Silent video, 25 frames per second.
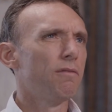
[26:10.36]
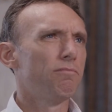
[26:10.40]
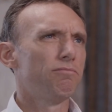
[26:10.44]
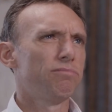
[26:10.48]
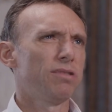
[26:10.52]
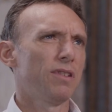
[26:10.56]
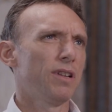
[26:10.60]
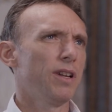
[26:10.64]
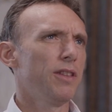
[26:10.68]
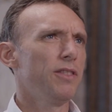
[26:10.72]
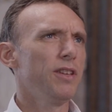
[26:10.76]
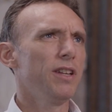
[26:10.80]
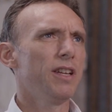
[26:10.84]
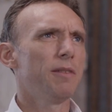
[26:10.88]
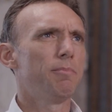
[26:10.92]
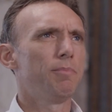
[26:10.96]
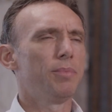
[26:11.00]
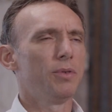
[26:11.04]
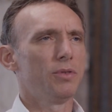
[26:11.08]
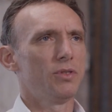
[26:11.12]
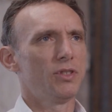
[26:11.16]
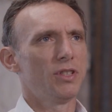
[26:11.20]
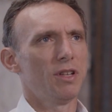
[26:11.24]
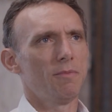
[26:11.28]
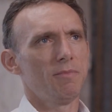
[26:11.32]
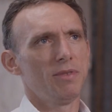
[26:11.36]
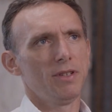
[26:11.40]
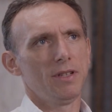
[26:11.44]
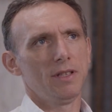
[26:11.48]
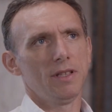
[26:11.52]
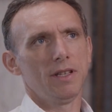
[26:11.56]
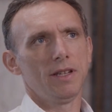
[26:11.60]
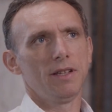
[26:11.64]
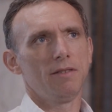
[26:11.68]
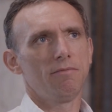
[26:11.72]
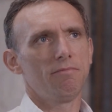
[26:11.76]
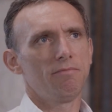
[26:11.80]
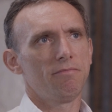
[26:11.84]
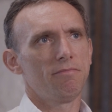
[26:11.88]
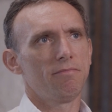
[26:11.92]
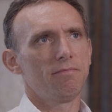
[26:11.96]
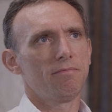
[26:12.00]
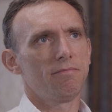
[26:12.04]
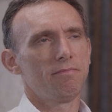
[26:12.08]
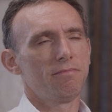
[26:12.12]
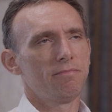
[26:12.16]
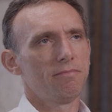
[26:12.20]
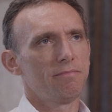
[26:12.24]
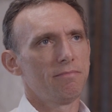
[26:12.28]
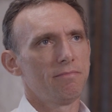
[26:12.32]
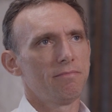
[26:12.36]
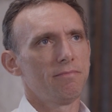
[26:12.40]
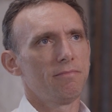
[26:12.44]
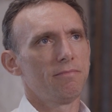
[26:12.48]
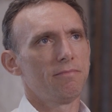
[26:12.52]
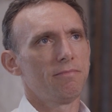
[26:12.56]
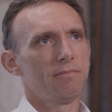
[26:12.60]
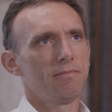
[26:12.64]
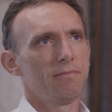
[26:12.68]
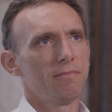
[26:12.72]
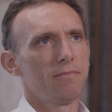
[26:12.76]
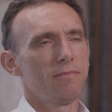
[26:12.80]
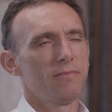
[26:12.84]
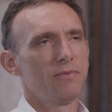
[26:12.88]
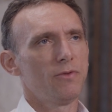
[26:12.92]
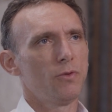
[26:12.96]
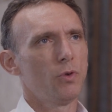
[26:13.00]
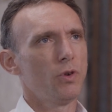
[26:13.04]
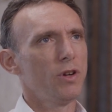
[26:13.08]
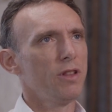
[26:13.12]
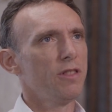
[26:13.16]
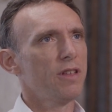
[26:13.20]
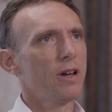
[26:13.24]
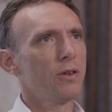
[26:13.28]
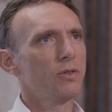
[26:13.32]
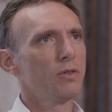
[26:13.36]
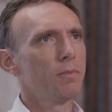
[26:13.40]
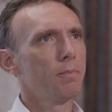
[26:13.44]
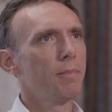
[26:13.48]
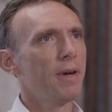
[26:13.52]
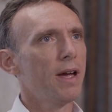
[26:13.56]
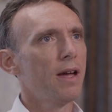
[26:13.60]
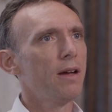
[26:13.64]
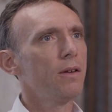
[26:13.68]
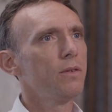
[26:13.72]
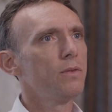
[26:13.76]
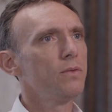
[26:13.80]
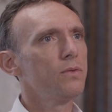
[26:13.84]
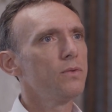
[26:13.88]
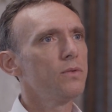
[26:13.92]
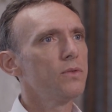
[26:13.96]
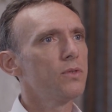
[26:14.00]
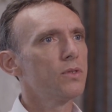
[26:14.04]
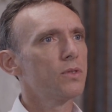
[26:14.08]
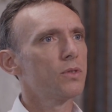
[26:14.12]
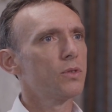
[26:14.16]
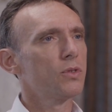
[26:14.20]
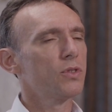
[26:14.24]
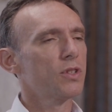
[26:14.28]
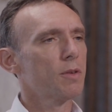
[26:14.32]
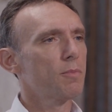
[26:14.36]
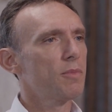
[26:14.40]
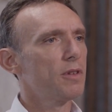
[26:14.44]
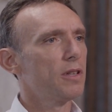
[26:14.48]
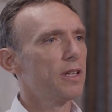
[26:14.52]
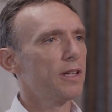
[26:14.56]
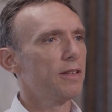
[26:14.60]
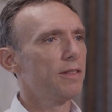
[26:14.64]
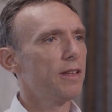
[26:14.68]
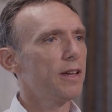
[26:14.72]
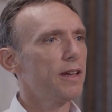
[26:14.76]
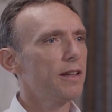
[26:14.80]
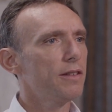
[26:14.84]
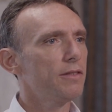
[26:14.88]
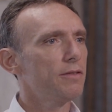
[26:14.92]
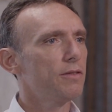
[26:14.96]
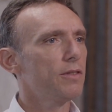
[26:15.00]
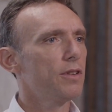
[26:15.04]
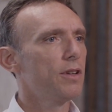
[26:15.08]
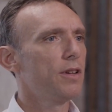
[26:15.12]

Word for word: I think I put something like 40,000 pounds or something like that